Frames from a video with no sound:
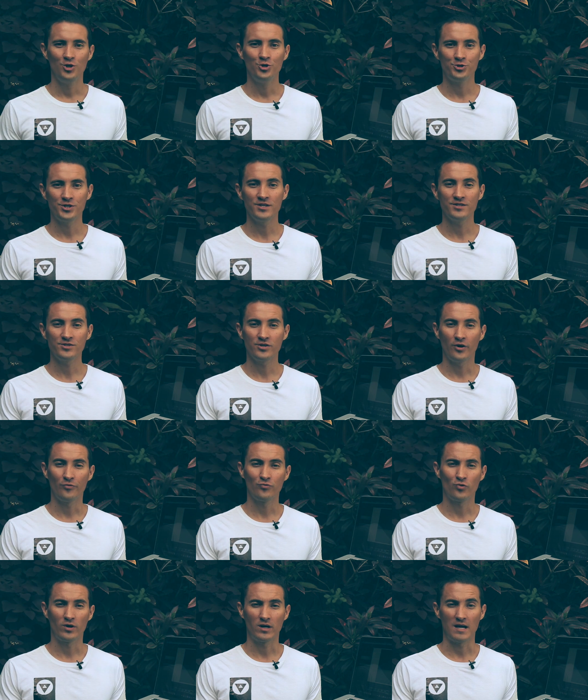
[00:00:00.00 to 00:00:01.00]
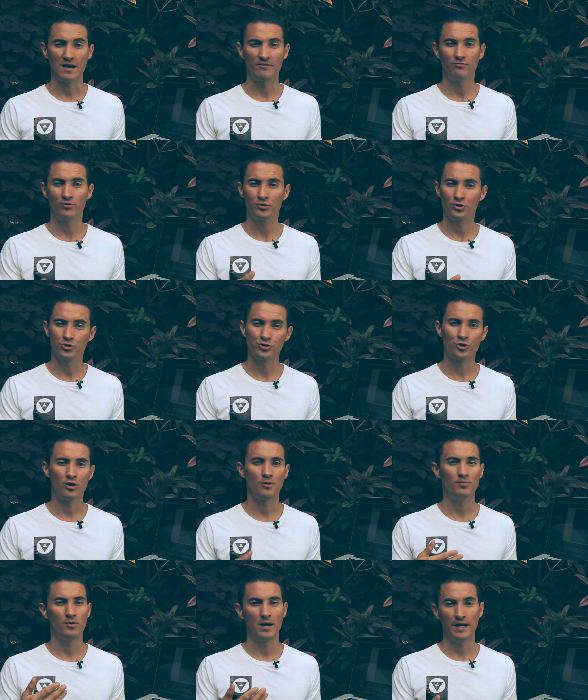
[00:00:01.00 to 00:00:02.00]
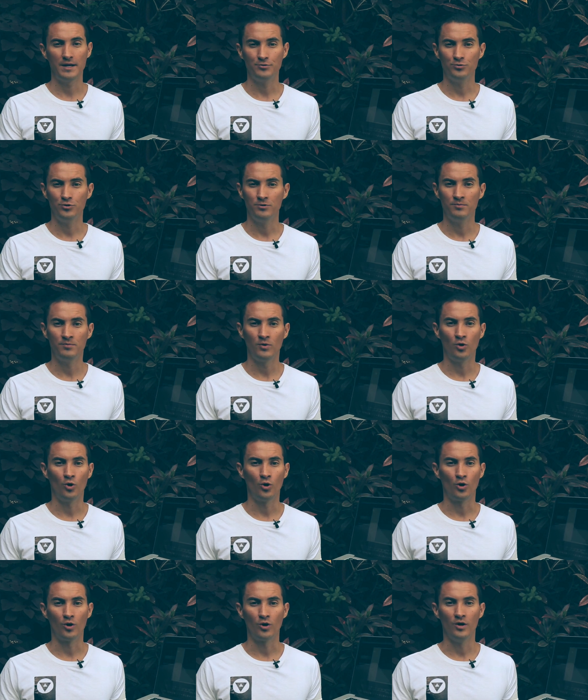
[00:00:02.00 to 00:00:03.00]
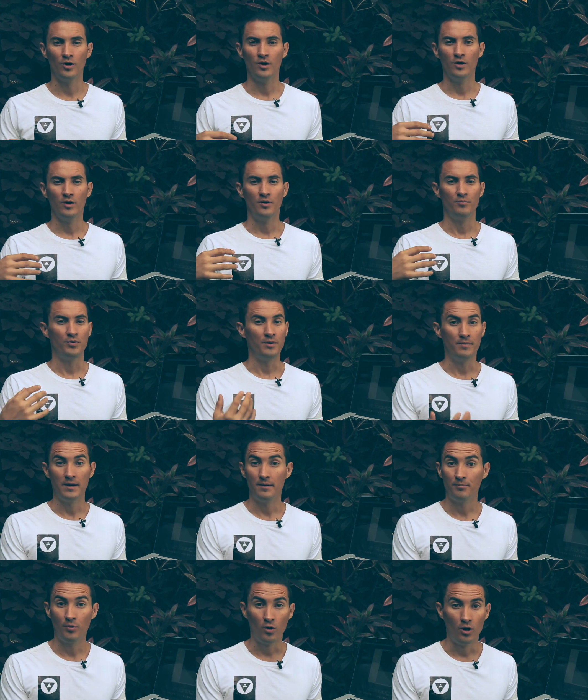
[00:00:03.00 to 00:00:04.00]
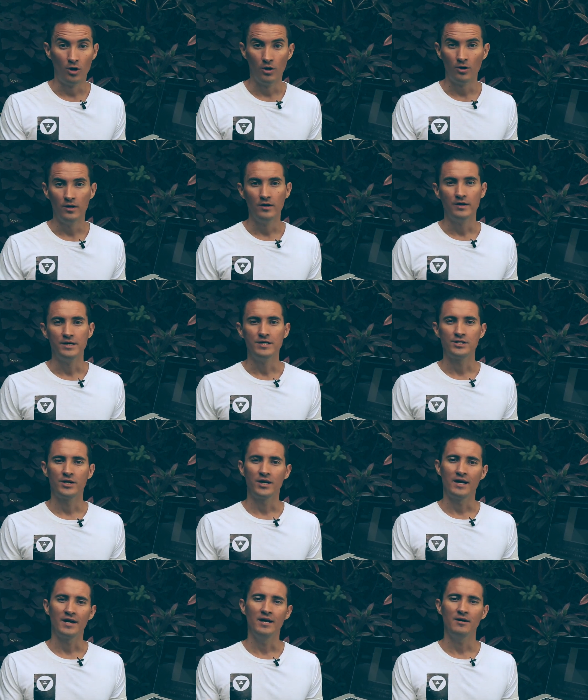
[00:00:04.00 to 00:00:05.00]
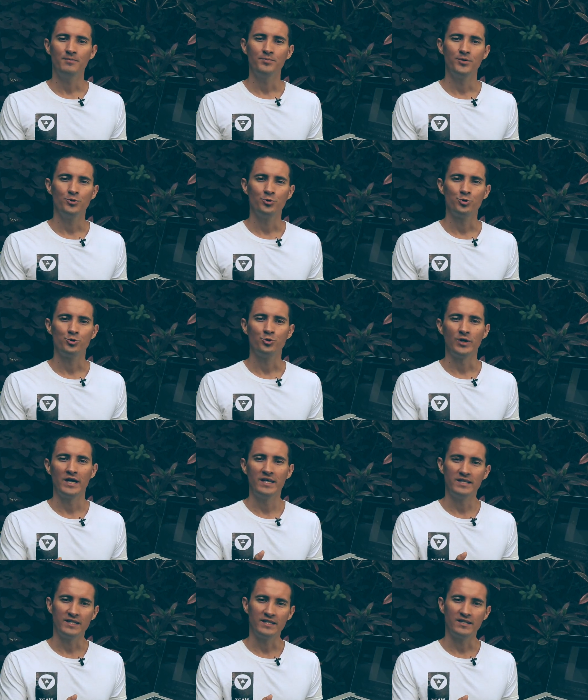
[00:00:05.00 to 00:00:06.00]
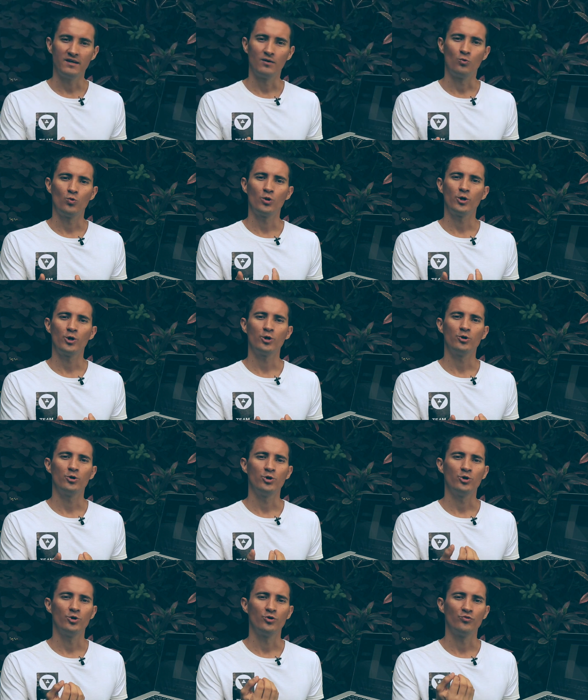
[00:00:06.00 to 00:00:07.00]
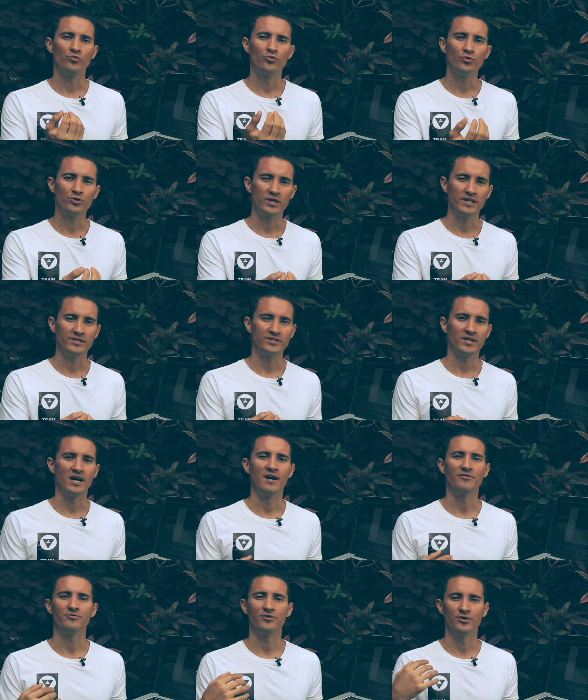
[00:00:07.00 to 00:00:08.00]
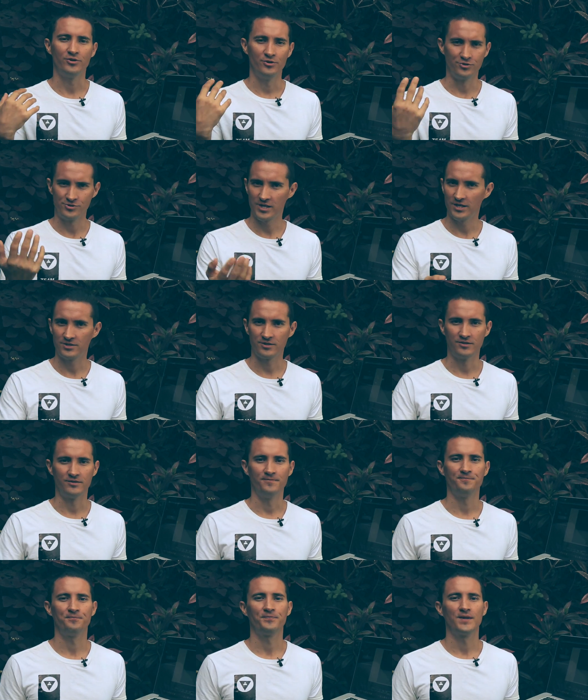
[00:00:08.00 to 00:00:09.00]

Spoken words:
Using software like Photoshop, Lightroom, or Premiere Pro is going to help you to edit and work on your footage after your session.